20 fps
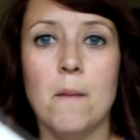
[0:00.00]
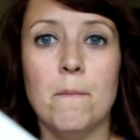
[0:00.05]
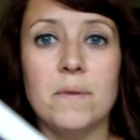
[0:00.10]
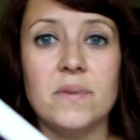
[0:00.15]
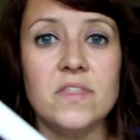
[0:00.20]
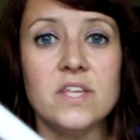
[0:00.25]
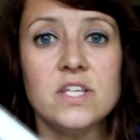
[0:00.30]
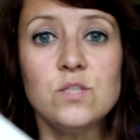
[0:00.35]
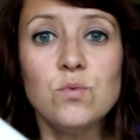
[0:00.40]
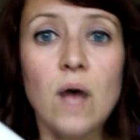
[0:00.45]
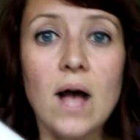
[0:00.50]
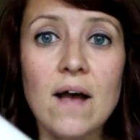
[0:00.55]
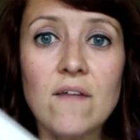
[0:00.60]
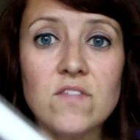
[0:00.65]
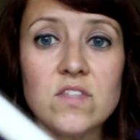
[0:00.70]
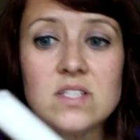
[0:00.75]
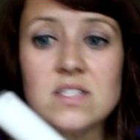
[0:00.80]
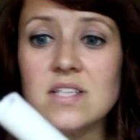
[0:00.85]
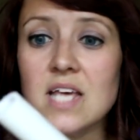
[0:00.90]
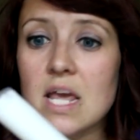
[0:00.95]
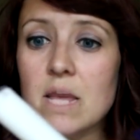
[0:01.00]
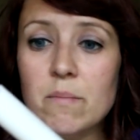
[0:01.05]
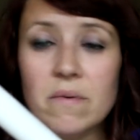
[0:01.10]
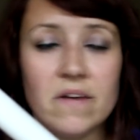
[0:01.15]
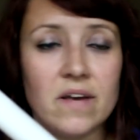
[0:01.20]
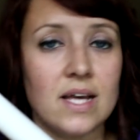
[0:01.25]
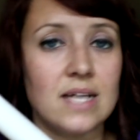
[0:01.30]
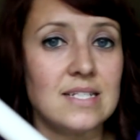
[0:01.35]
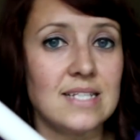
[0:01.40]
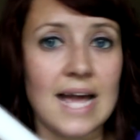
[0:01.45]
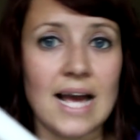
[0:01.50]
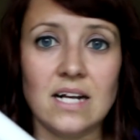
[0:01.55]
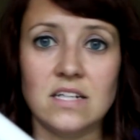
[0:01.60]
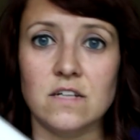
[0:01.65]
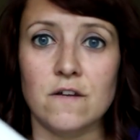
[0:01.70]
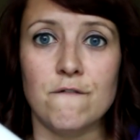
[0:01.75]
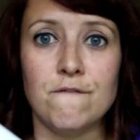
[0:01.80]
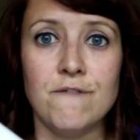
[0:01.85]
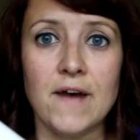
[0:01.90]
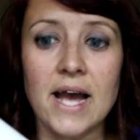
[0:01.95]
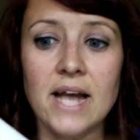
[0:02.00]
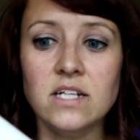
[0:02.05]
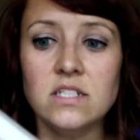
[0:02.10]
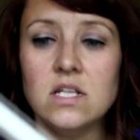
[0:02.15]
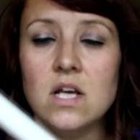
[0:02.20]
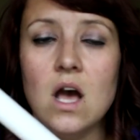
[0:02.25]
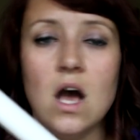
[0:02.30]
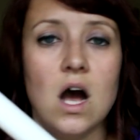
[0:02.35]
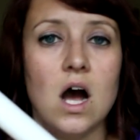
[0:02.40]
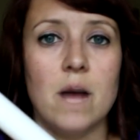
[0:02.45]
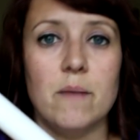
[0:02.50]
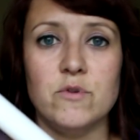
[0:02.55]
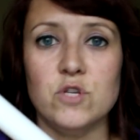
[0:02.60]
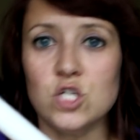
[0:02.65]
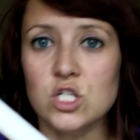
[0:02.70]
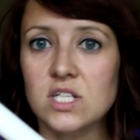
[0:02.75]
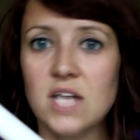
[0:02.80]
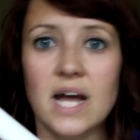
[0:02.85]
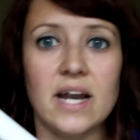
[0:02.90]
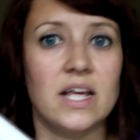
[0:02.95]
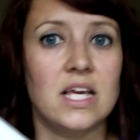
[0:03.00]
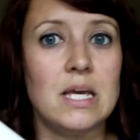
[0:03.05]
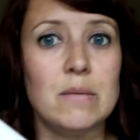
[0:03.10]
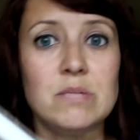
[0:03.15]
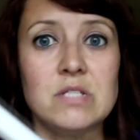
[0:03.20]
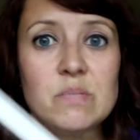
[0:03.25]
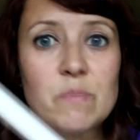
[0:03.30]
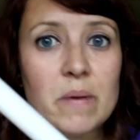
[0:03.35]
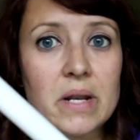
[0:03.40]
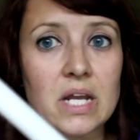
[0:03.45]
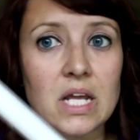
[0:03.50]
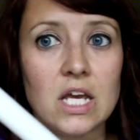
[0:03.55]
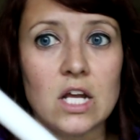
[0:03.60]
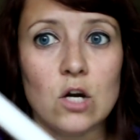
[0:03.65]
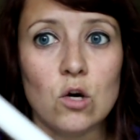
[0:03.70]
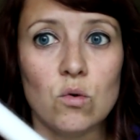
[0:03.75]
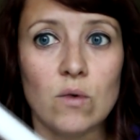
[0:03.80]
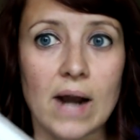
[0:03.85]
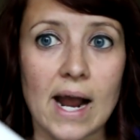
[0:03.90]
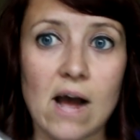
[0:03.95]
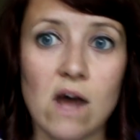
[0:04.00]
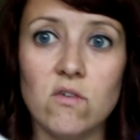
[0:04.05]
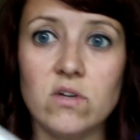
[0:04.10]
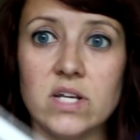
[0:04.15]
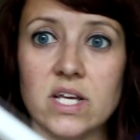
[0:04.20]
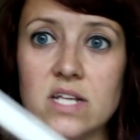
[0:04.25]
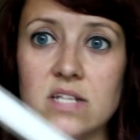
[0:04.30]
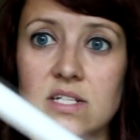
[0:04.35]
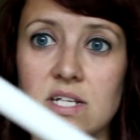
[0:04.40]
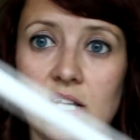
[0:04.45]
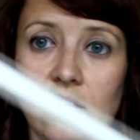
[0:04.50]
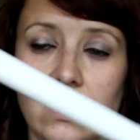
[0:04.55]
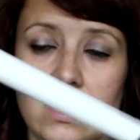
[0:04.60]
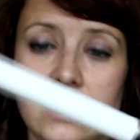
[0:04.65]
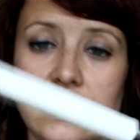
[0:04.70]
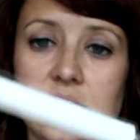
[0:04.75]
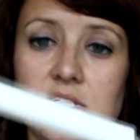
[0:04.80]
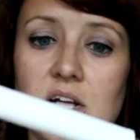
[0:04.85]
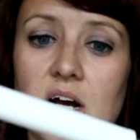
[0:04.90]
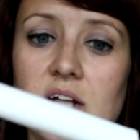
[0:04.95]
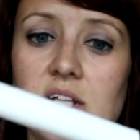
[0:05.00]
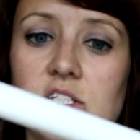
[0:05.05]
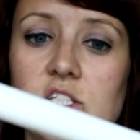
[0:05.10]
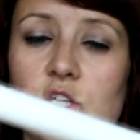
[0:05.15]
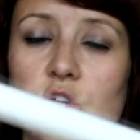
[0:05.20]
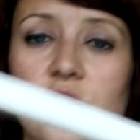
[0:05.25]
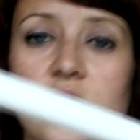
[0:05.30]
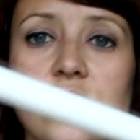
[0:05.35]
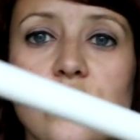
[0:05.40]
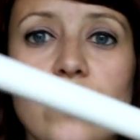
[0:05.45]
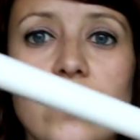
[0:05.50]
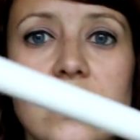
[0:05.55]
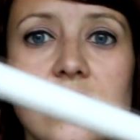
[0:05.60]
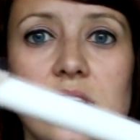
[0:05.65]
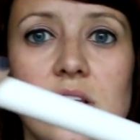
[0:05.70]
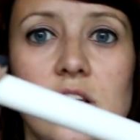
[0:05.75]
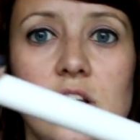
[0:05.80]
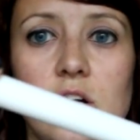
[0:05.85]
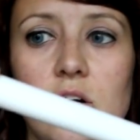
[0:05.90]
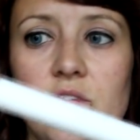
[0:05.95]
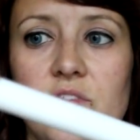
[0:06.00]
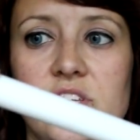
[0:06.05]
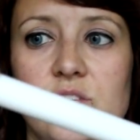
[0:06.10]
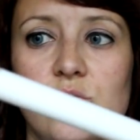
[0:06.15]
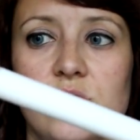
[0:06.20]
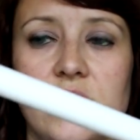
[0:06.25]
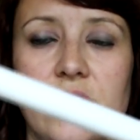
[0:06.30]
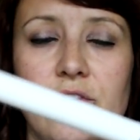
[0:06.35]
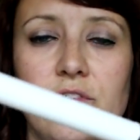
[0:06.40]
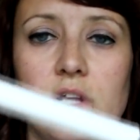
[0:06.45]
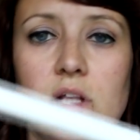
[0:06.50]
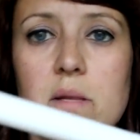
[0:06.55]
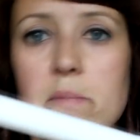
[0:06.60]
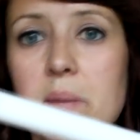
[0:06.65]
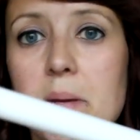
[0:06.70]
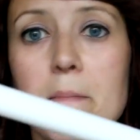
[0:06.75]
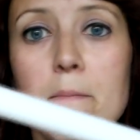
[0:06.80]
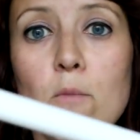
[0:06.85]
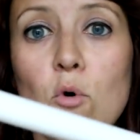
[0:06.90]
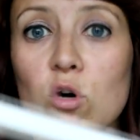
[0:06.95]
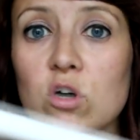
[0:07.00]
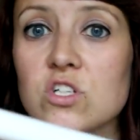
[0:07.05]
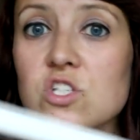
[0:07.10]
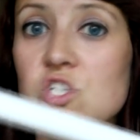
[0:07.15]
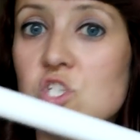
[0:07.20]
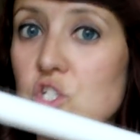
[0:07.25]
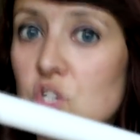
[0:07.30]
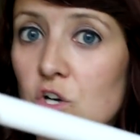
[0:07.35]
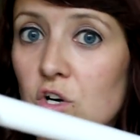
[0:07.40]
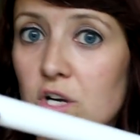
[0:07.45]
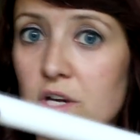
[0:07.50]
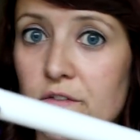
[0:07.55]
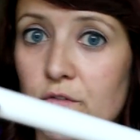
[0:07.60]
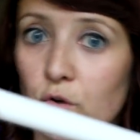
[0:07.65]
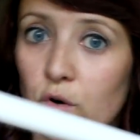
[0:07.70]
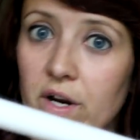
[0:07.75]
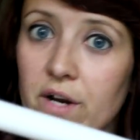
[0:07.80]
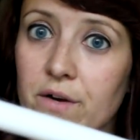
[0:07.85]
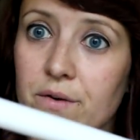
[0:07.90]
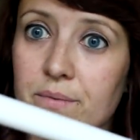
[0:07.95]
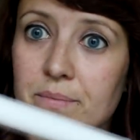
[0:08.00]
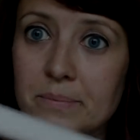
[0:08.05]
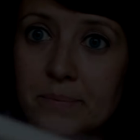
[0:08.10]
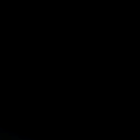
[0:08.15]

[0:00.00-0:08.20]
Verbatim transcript: But this will have the same exact effect. Um, you just kind of keep spinning it around until it's done. So this one is a little, this will definitely be more sturdy for you.